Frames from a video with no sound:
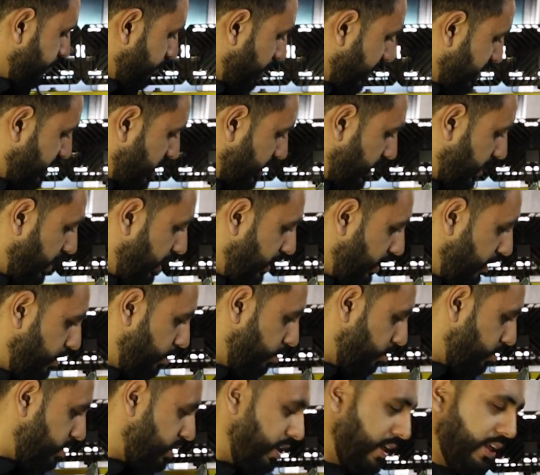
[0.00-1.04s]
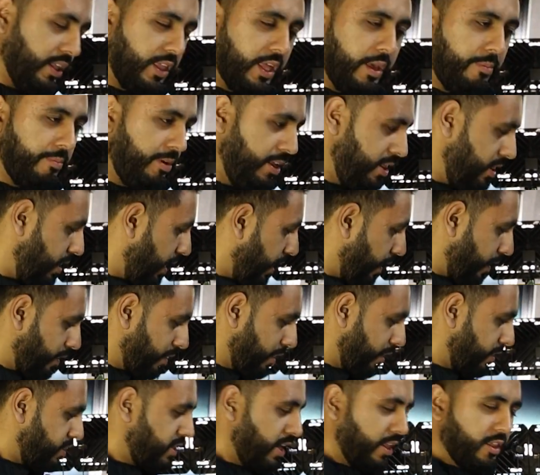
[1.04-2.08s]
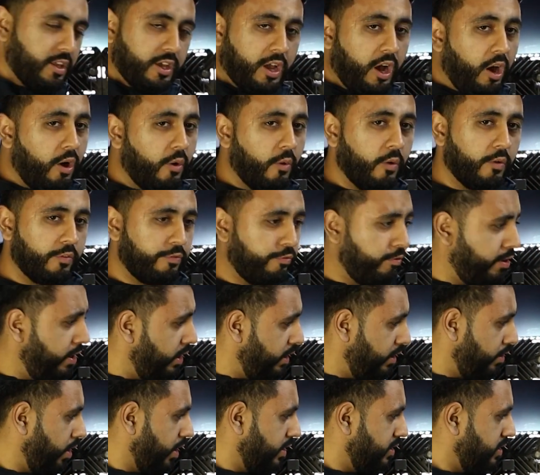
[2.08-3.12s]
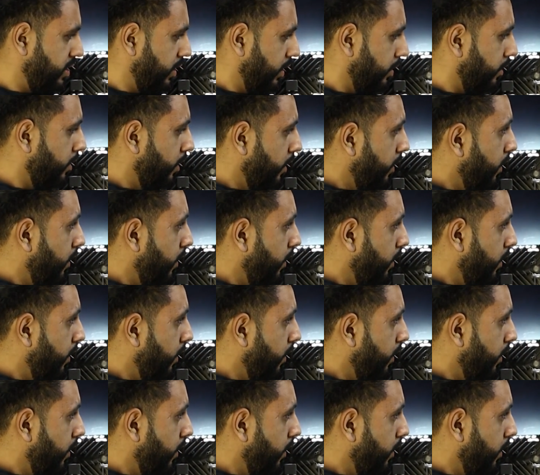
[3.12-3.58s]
basically you'll see them in there, and they set the car off really nicely.